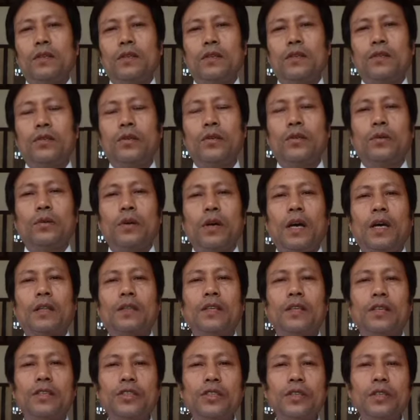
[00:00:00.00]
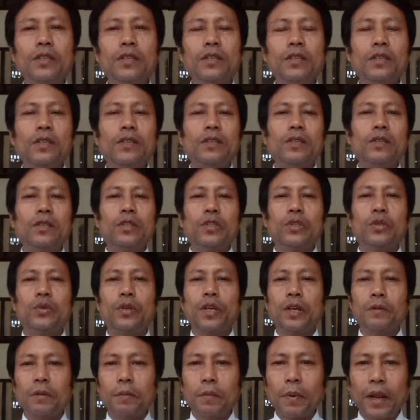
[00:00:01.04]
So a teacher should
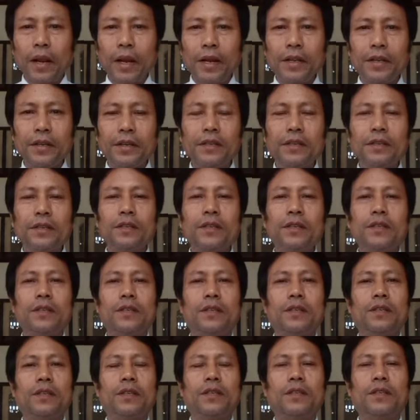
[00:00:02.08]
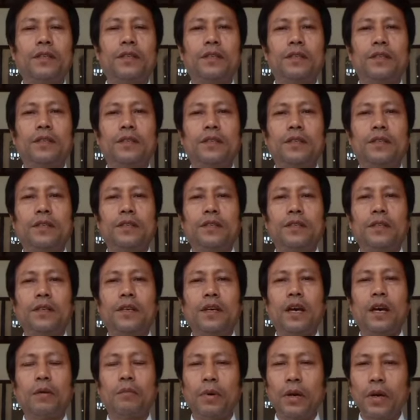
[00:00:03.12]
have a planning
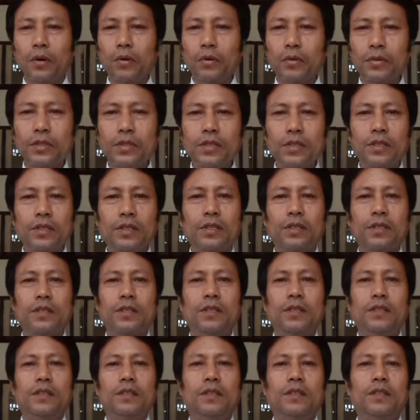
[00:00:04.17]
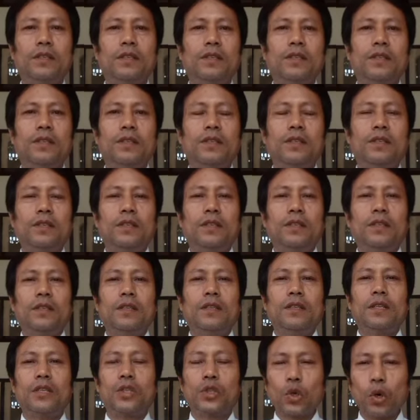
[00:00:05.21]
about
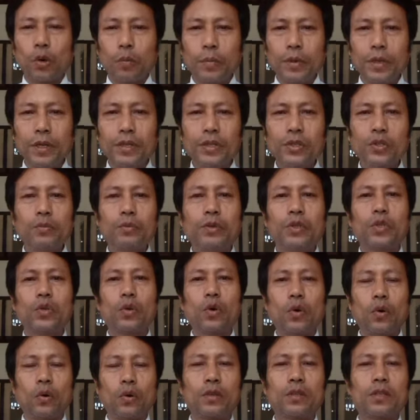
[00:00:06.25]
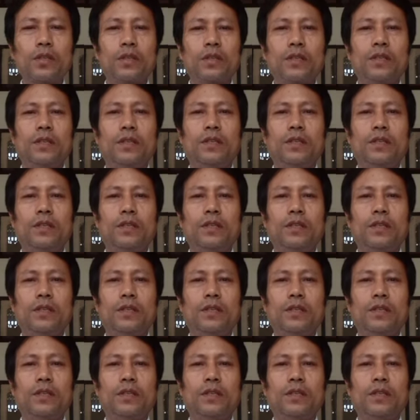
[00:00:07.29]
the topic to be taught,